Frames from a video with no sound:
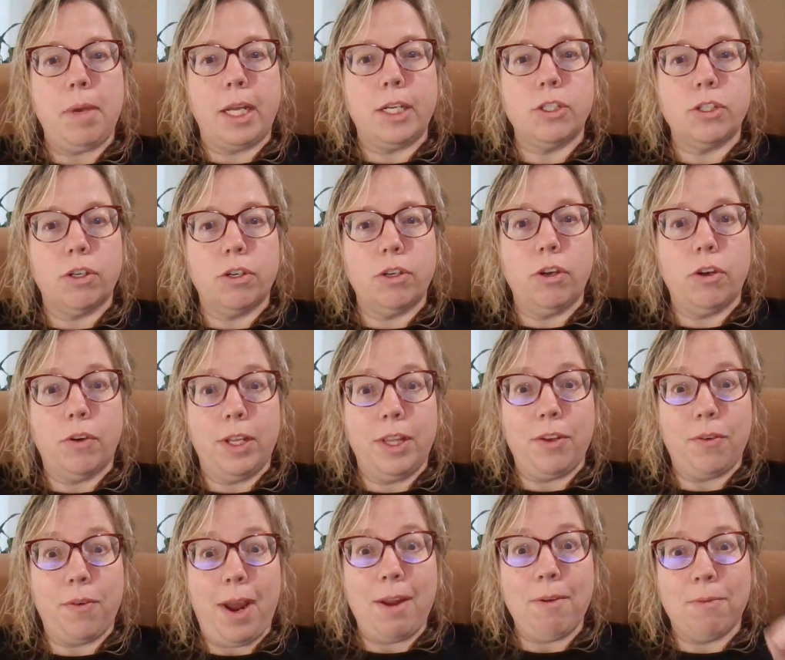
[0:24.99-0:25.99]
Make sure you're
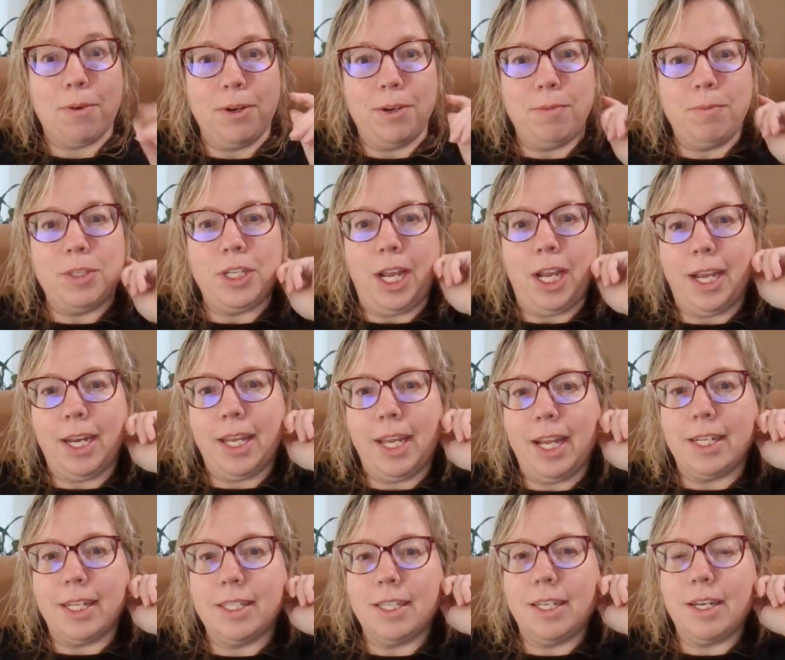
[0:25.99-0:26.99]
in the right room. Check it
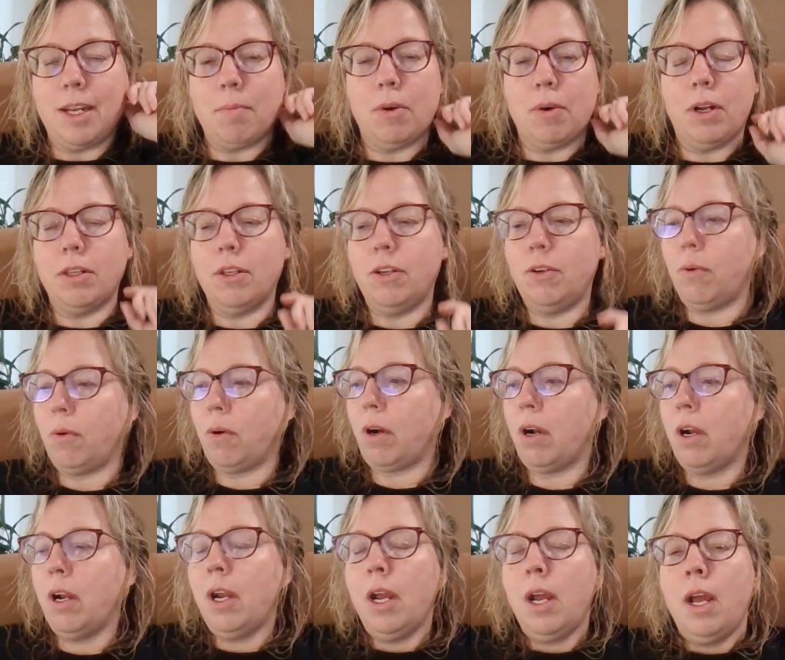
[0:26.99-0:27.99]
against the number on the
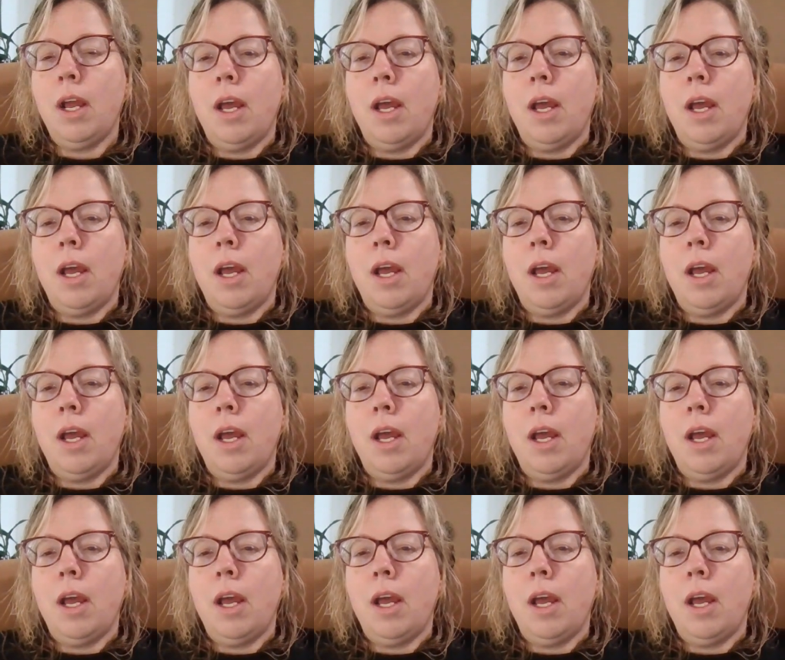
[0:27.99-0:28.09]
door.